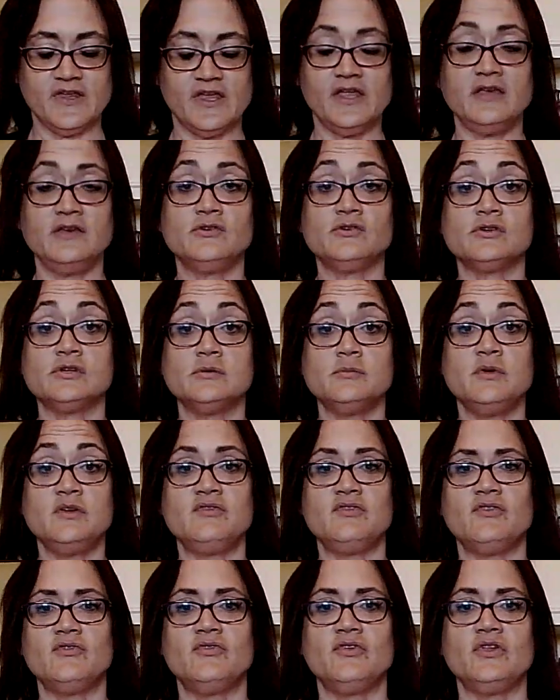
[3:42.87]
And you're going to be
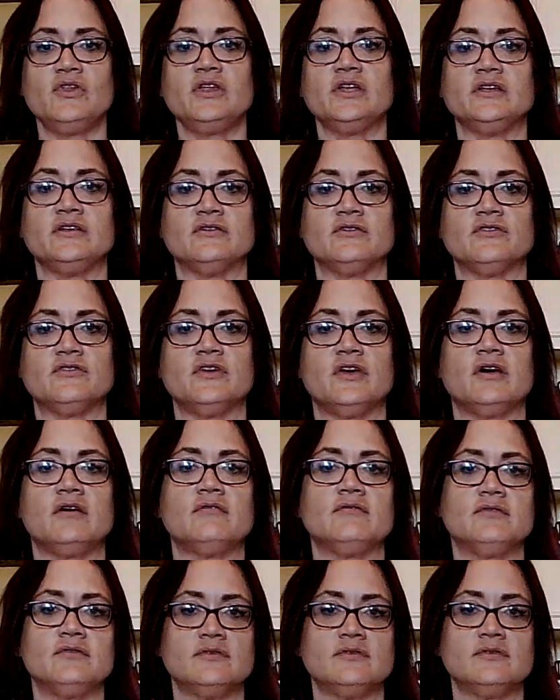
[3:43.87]
fulfilling
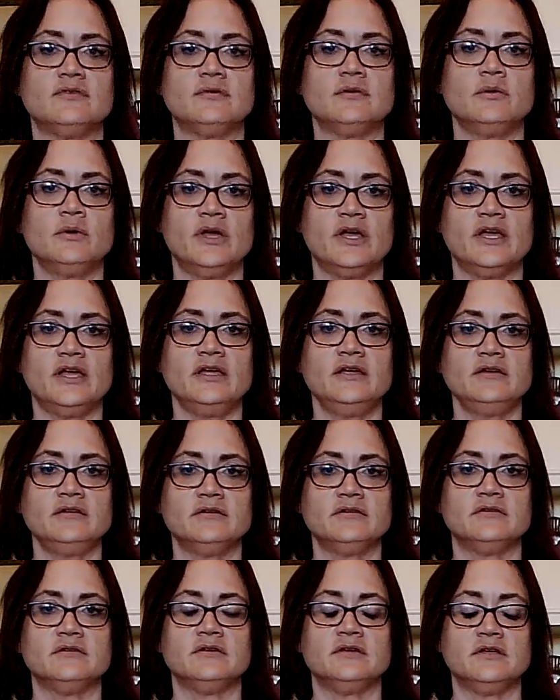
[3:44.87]
yourself, okay?
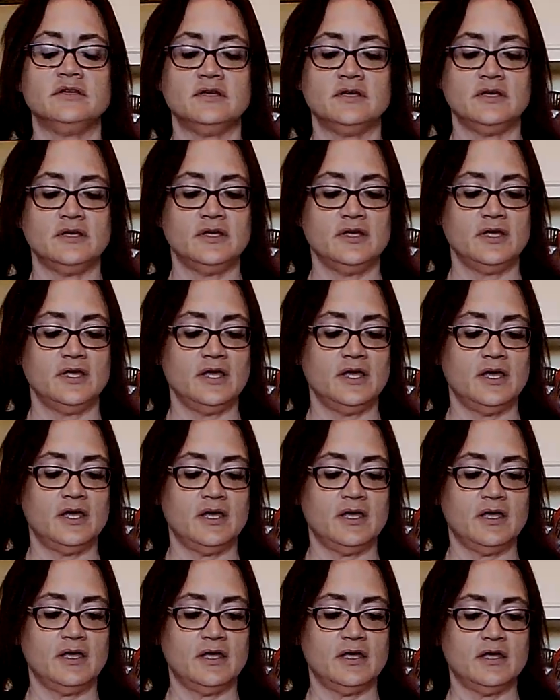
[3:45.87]

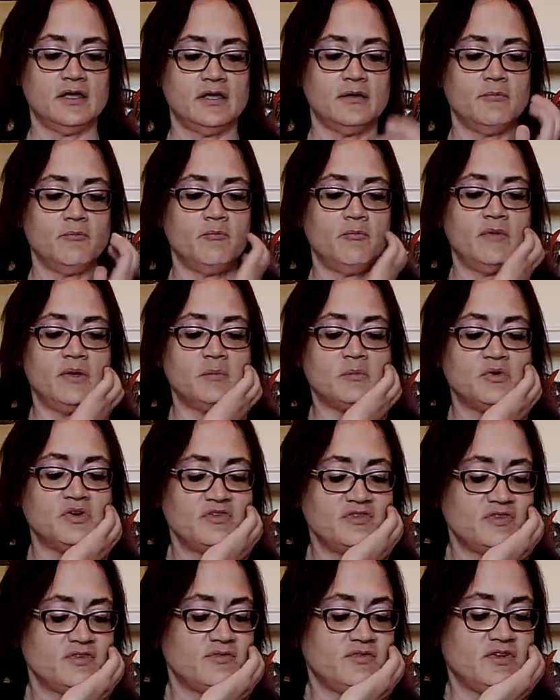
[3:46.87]

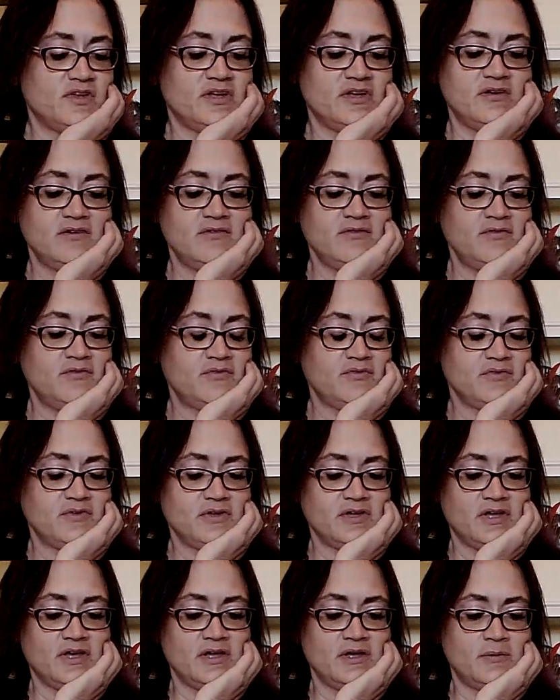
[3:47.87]
Memories of love.
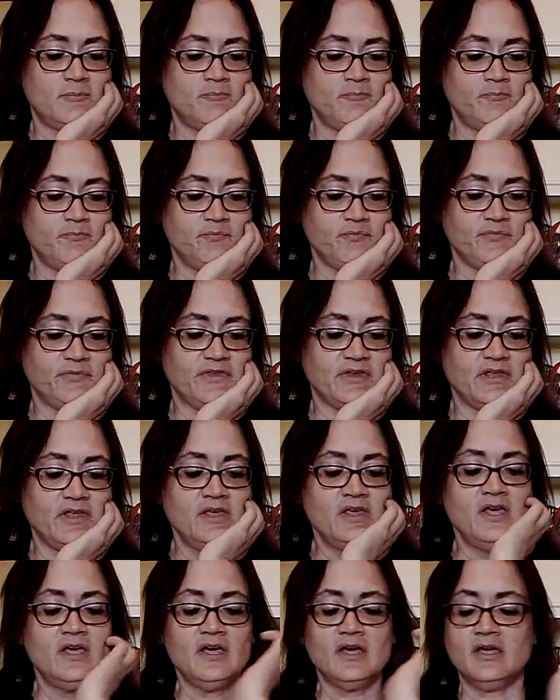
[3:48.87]

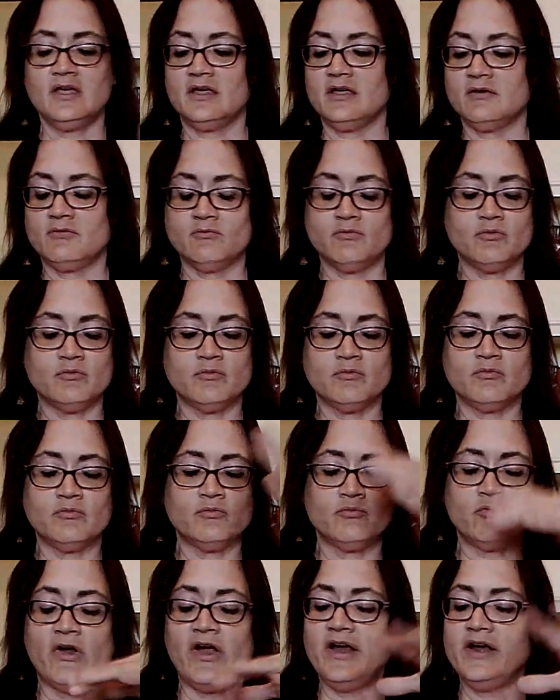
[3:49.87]

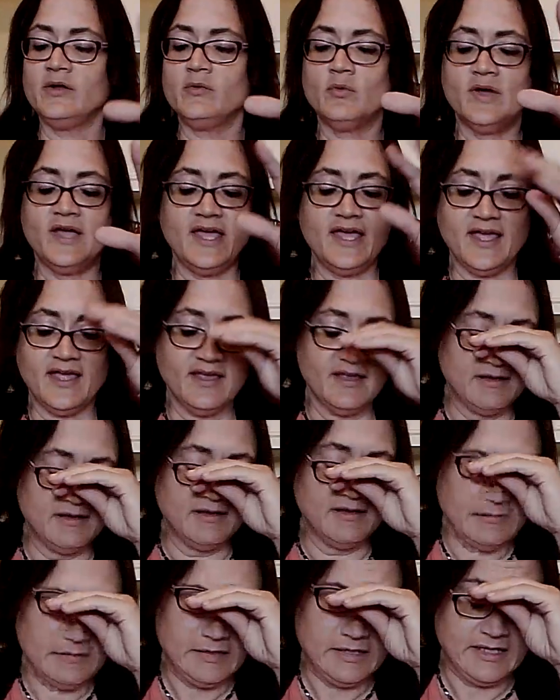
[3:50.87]
Right away,
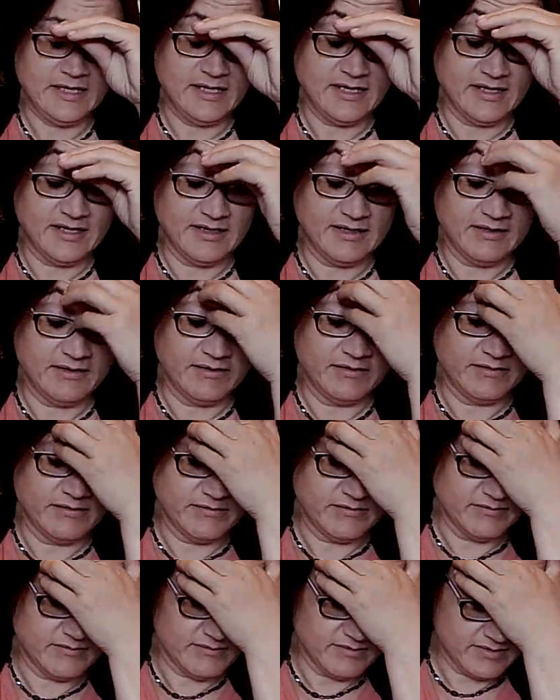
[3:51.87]

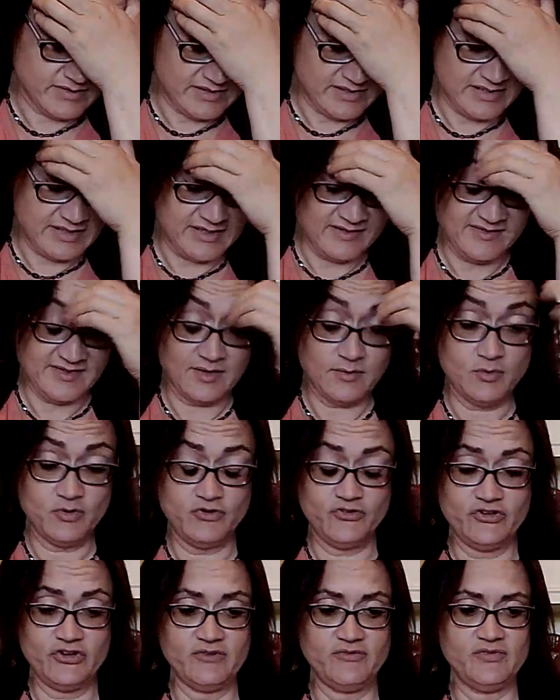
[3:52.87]
as I was
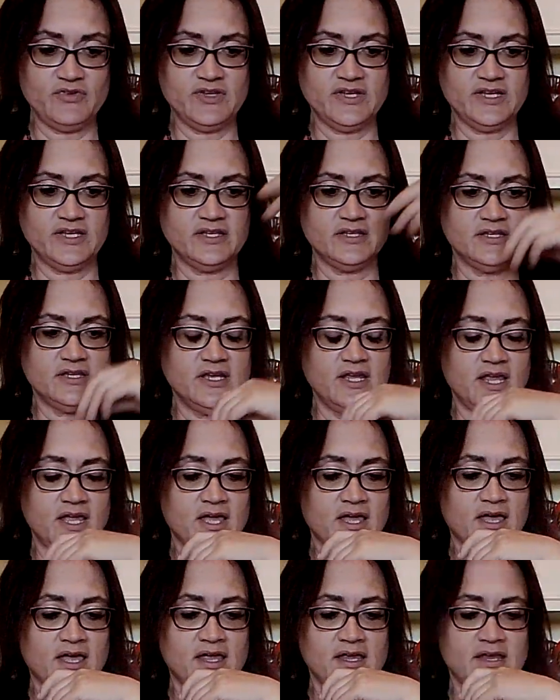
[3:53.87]
shuffling,
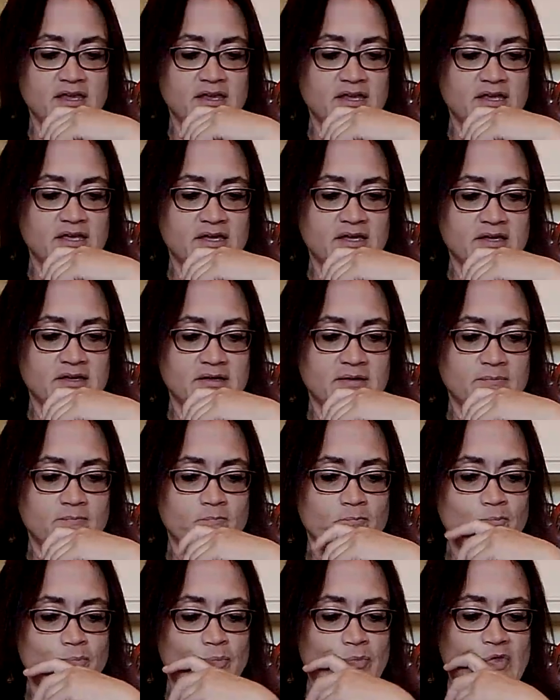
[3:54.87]

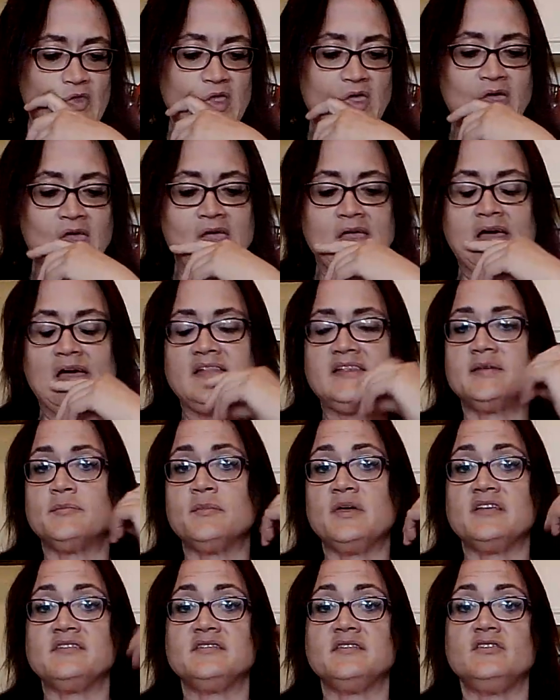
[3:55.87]
I got the
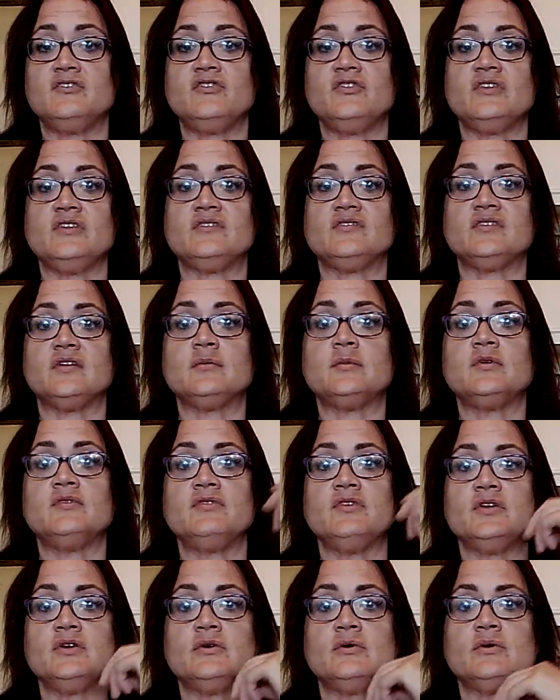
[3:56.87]
message that some of
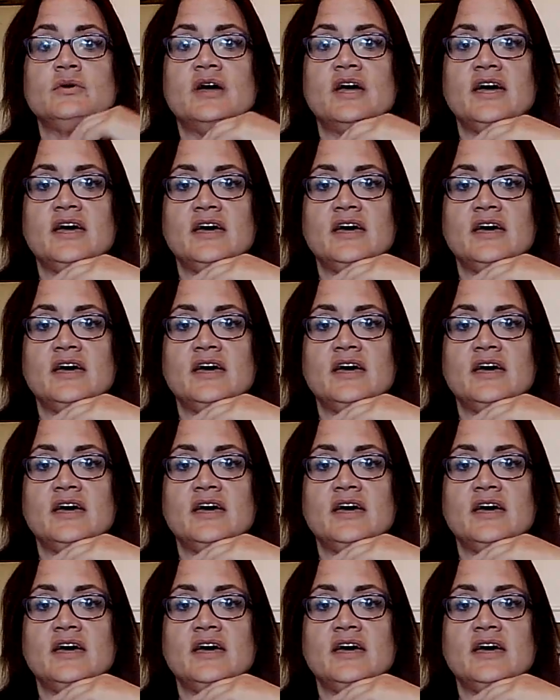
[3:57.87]
you